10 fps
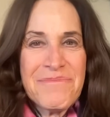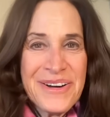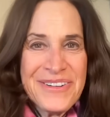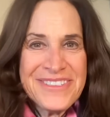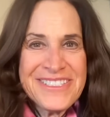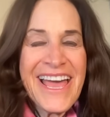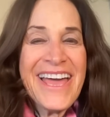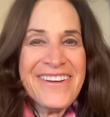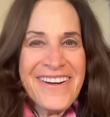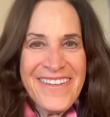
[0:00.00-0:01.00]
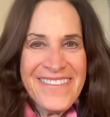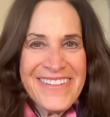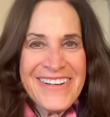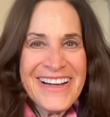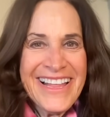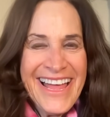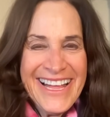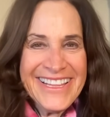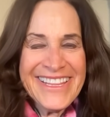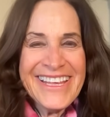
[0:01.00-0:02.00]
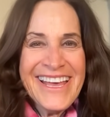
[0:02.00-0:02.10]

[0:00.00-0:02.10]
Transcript: bones and overall health.